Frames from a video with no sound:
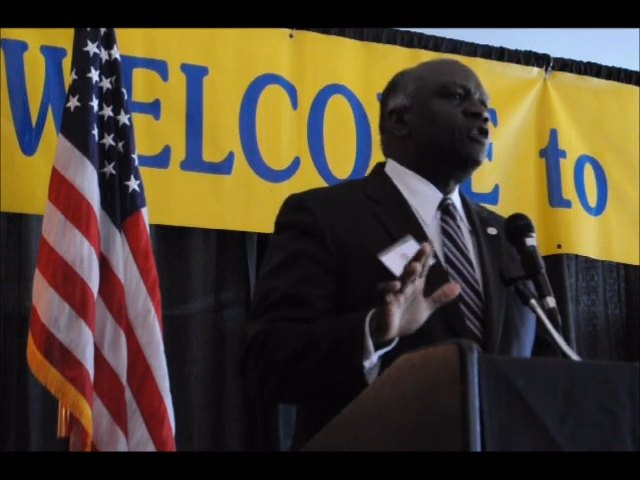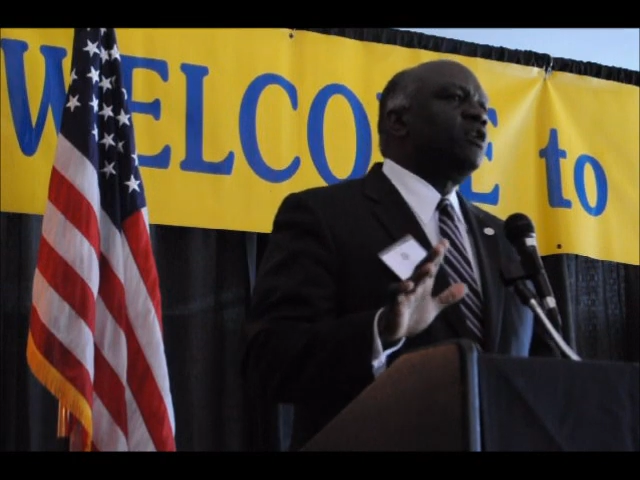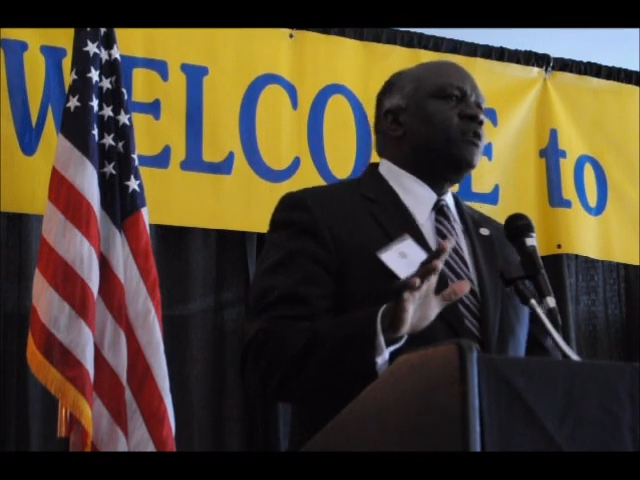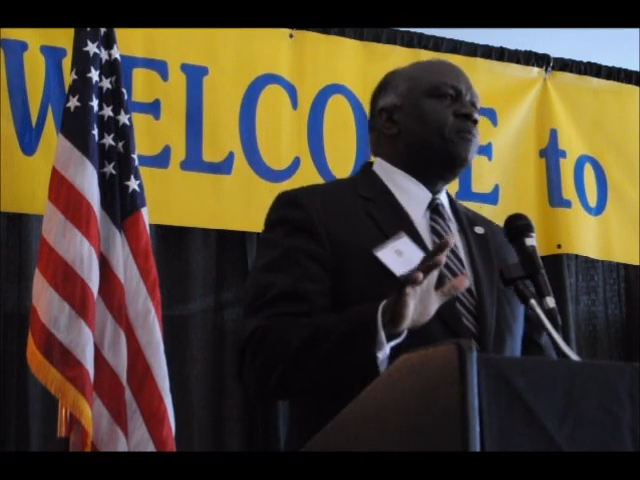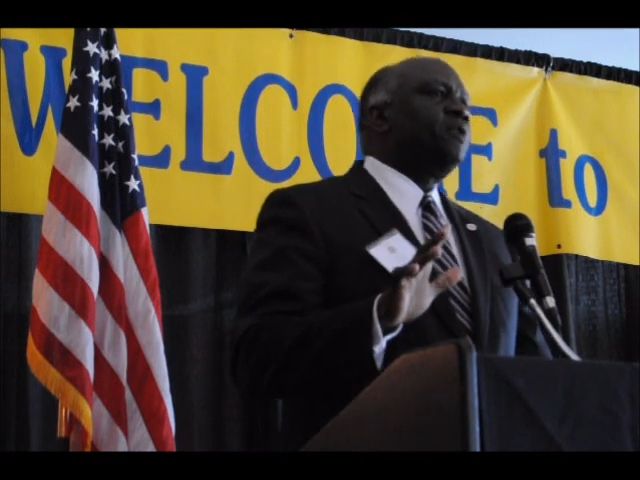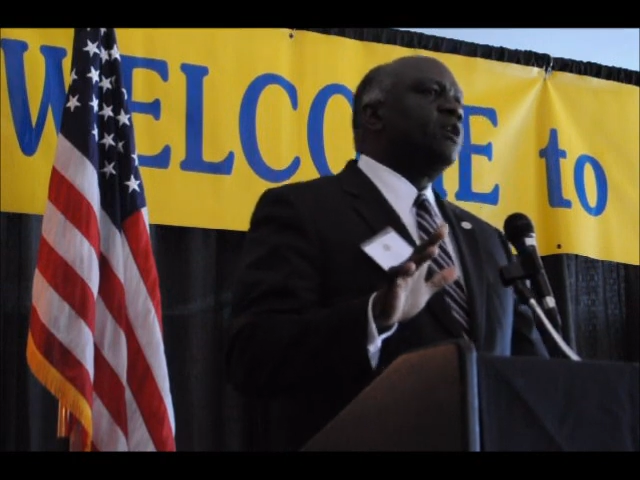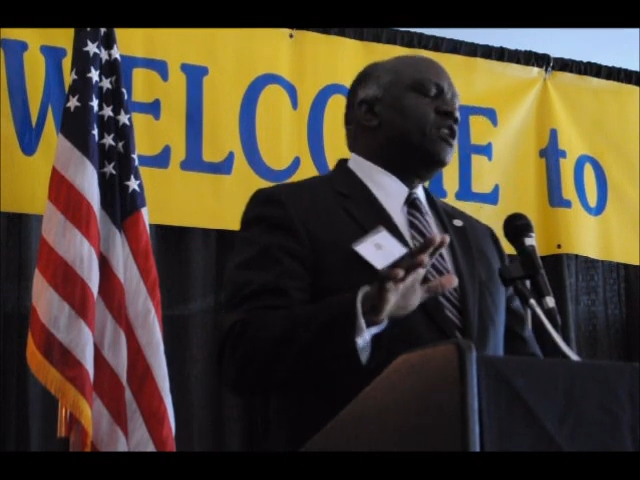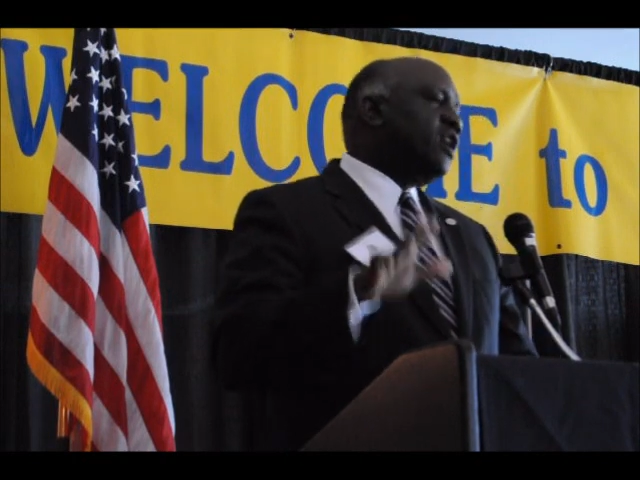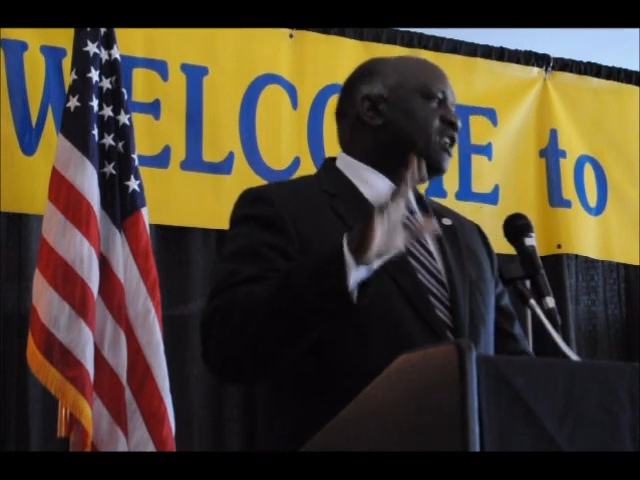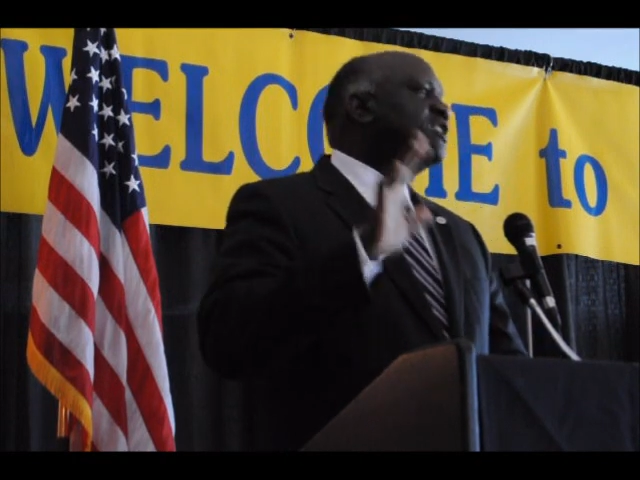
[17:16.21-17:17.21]

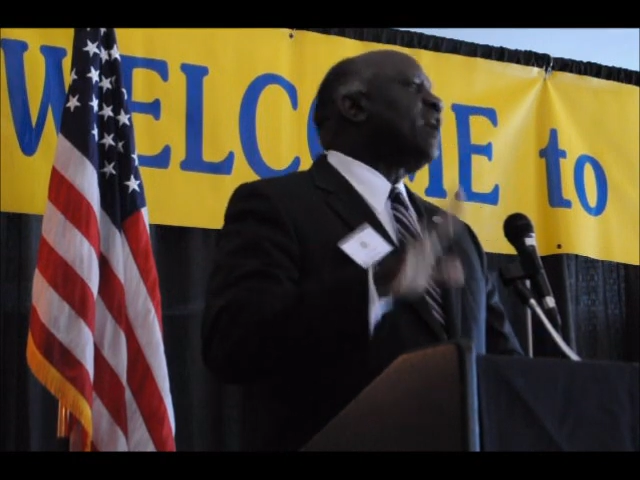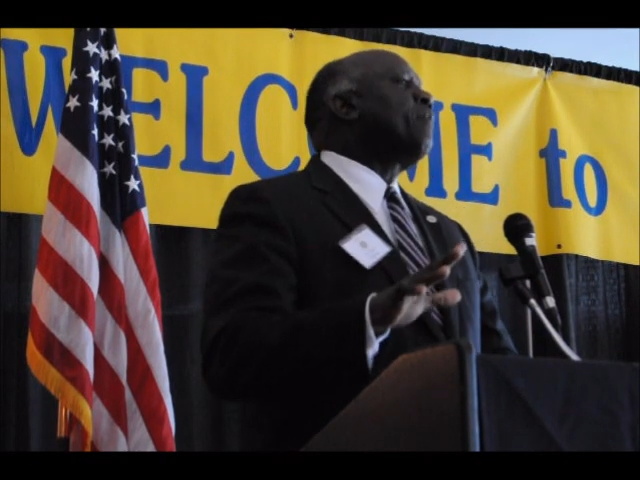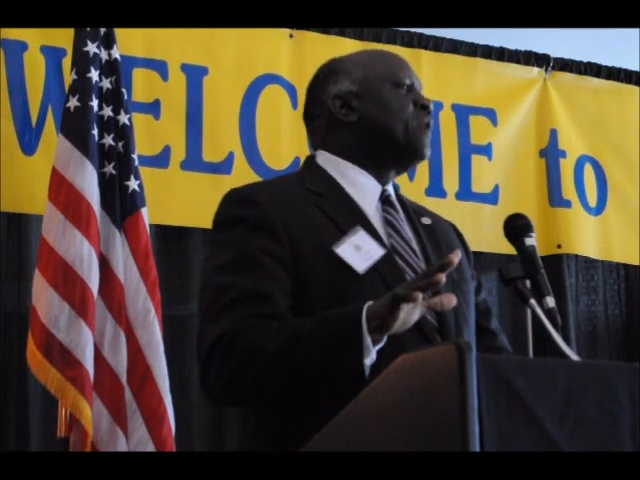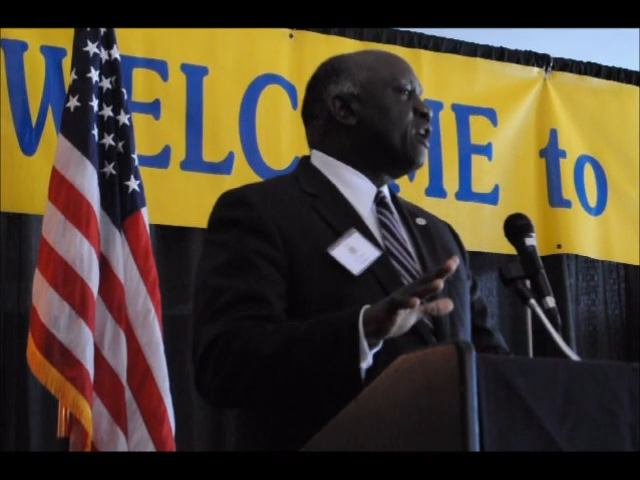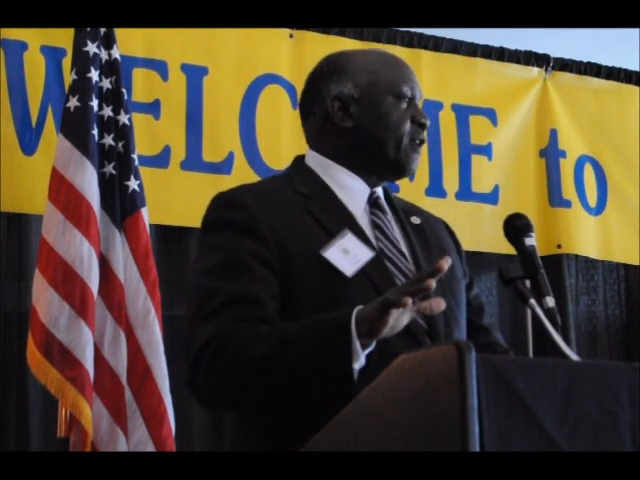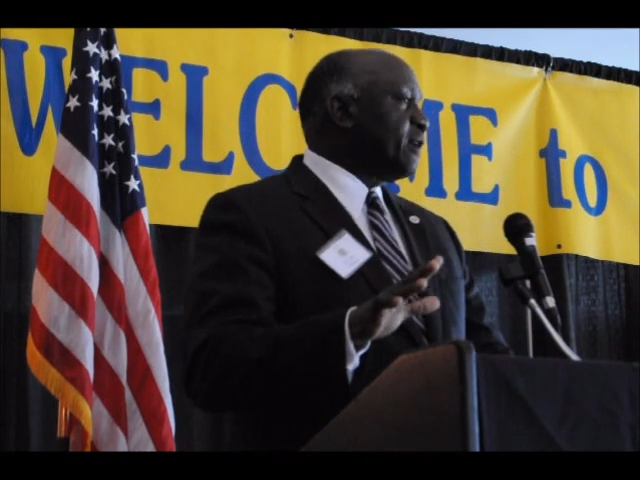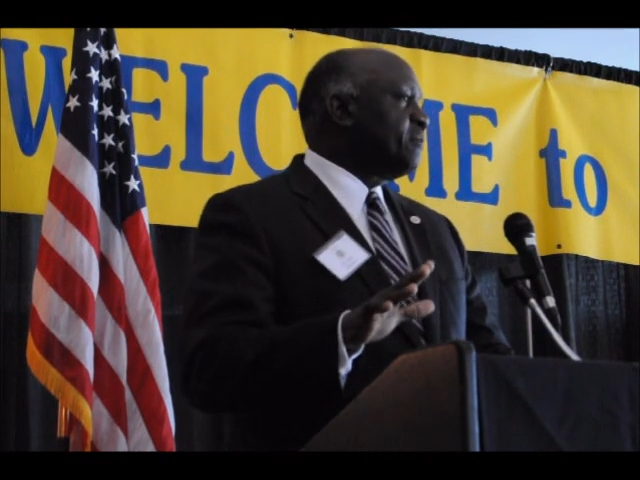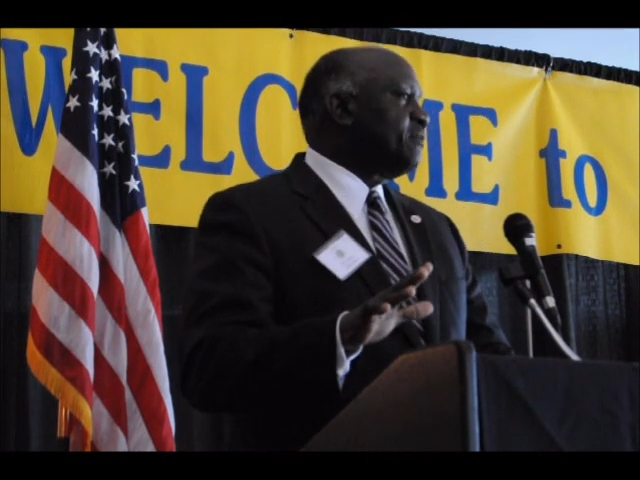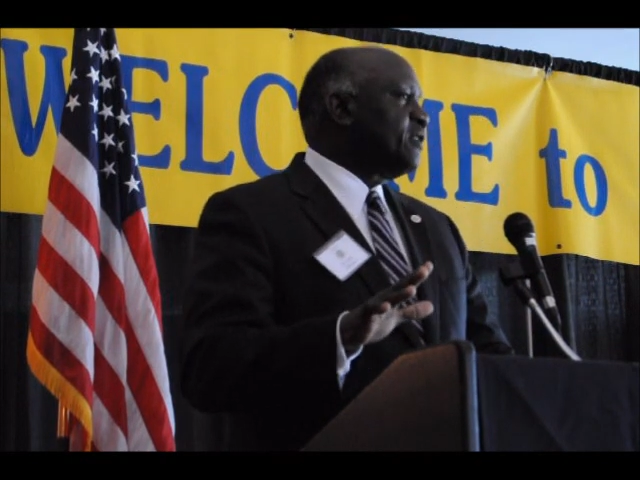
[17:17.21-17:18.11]
future, you're going to stop hearing